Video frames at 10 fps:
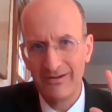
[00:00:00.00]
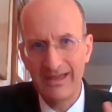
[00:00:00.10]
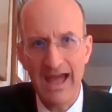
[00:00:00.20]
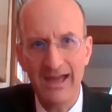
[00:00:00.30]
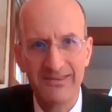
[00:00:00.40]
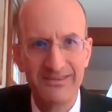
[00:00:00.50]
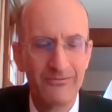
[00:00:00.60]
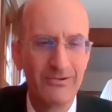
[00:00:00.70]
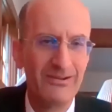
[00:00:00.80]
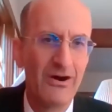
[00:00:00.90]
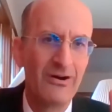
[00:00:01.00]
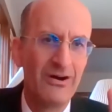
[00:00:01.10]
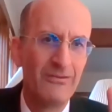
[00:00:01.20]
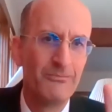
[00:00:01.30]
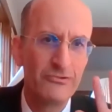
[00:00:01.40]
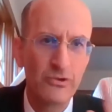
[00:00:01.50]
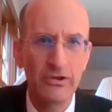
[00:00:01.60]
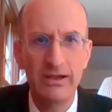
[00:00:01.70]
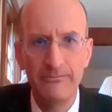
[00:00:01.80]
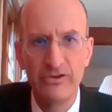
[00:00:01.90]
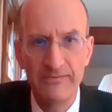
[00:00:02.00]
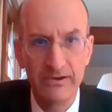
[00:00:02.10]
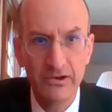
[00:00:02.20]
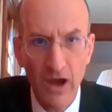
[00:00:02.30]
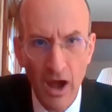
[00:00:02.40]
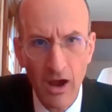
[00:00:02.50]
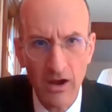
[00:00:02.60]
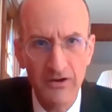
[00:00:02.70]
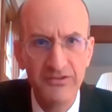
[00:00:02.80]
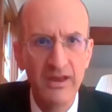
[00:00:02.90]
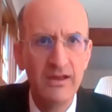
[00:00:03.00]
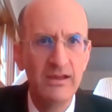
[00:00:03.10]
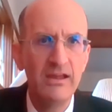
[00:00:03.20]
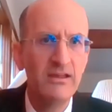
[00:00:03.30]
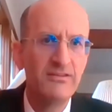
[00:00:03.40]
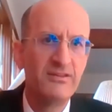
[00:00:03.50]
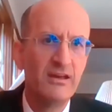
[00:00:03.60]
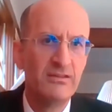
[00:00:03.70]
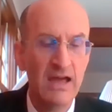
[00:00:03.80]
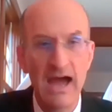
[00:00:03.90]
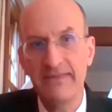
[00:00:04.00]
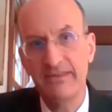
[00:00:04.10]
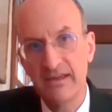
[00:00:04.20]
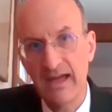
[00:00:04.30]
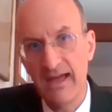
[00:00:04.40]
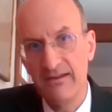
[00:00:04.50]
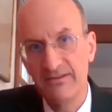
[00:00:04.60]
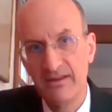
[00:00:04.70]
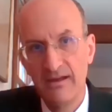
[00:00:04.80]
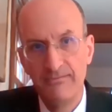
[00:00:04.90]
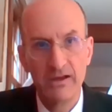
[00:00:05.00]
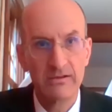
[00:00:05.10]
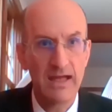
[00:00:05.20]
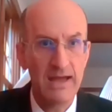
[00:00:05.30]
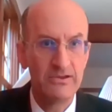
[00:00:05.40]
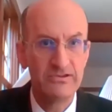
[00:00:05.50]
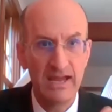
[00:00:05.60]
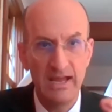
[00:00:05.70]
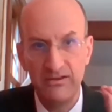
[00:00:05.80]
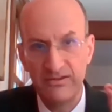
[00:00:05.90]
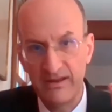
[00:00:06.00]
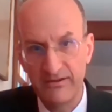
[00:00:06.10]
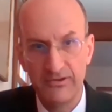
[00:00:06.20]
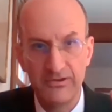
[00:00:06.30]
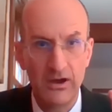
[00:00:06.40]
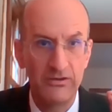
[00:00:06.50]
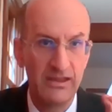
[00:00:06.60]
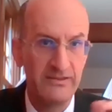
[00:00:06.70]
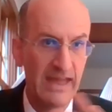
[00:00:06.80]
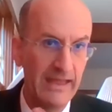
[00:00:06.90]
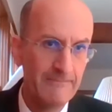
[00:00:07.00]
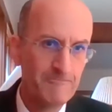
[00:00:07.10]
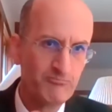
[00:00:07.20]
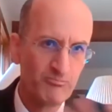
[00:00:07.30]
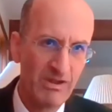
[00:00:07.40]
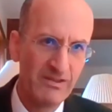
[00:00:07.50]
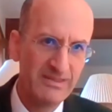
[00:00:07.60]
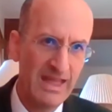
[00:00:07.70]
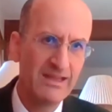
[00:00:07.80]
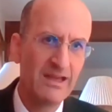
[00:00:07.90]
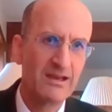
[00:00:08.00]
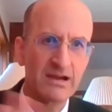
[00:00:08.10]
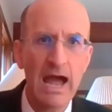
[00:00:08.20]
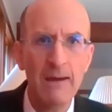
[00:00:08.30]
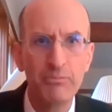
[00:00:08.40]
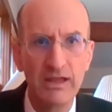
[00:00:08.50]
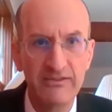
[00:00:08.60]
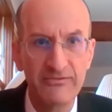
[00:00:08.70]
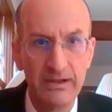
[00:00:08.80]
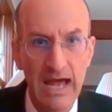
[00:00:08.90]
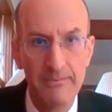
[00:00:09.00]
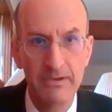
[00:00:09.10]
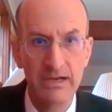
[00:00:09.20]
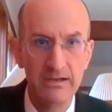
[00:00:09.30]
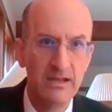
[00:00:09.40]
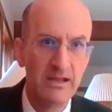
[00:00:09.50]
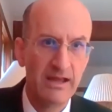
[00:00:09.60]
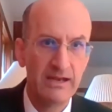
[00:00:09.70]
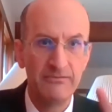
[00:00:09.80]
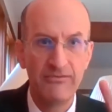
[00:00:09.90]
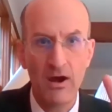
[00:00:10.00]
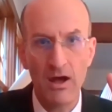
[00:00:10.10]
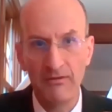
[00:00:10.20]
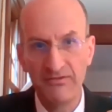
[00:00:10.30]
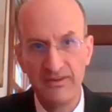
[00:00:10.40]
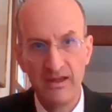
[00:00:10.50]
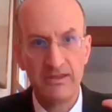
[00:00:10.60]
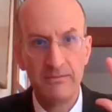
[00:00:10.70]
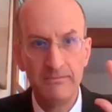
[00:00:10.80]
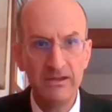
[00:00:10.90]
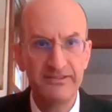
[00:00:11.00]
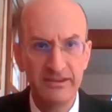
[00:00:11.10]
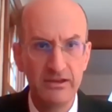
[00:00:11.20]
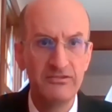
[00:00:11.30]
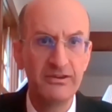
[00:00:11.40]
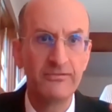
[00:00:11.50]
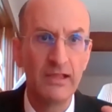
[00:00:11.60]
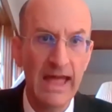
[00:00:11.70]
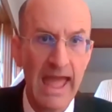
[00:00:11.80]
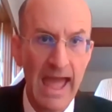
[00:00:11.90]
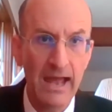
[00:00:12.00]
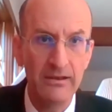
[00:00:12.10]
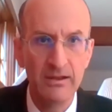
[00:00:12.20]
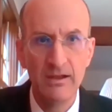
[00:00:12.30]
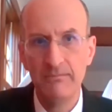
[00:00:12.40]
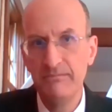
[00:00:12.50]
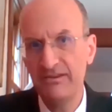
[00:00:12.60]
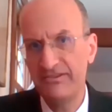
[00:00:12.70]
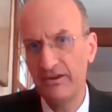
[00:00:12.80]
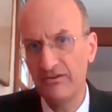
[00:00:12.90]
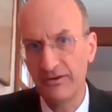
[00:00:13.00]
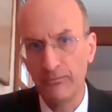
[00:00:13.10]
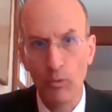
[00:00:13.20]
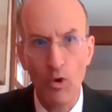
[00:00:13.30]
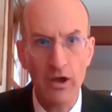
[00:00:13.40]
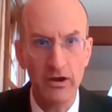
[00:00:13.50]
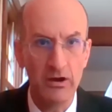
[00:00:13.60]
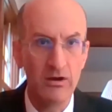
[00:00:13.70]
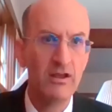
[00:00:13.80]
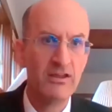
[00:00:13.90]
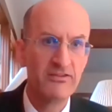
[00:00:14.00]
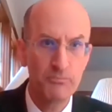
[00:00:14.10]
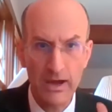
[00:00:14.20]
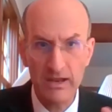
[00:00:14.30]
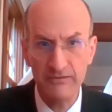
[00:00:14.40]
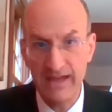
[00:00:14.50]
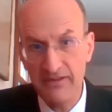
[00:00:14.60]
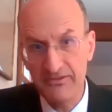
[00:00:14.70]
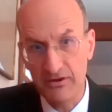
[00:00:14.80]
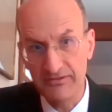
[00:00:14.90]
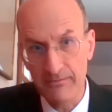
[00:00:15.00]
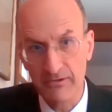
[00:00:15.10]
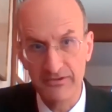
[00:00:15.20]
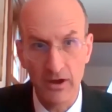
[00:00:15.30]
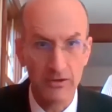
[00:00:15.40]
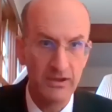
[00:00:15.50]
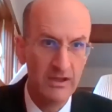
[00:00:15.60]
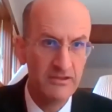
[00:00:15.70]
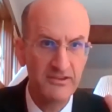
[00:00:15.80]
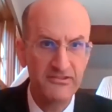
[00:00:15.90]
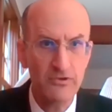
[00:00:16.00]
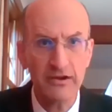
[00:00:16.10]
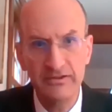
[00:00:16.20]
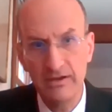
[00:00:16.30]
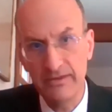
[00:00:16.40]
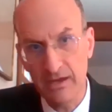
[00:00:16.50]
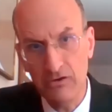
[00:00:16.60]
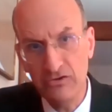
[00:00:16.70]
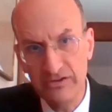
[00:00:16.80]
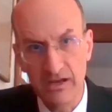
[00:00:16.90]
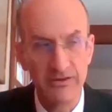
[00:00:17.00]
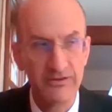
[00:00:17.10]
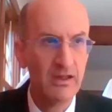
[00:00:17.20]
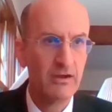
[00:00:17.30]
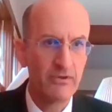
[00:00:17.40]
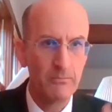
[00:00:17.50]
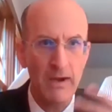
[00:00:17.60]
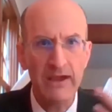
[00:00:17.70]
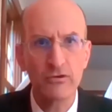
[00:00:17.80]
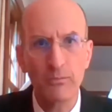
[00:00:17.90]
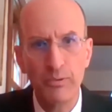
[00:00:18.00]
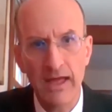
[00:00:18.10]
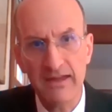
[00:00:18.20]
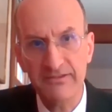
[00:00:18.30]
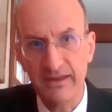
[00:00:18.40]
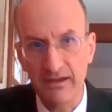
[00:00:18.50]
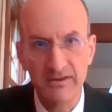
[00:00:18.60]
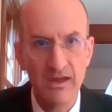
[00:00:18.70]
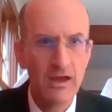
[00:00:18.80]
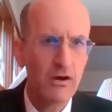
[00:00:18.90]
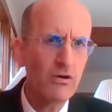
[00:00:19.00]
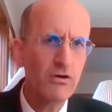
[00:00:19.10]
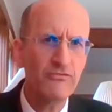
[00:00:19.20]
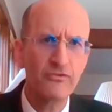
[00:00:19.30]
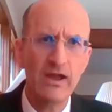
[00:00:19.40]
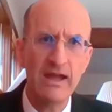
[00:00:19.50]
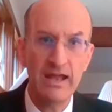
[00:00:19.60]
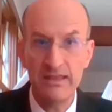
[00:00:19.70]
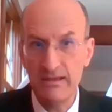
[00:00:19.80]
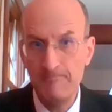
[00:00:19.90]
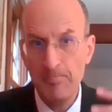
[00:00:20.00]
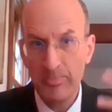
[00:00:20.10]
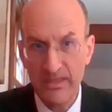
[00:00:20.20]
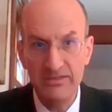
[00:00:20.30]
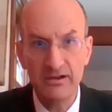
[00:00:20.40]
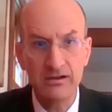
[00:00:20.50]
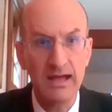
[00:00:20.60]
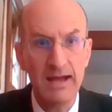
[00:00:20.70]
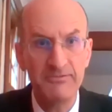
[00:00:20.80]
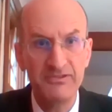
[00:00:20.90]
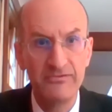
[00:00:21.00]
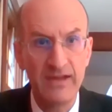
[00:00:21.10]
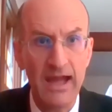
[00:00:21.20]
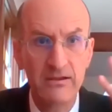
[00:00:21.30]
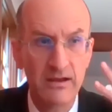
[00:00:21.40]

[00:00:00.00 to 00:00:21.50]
petroleum-driven cars is not the case. The climate change is a result. It's a complex phenomenon. It involves the misuse of land, misuse of water, spread of deserts that result, the destruction of the oceans from microplastics, a whole variety, and then the collapse of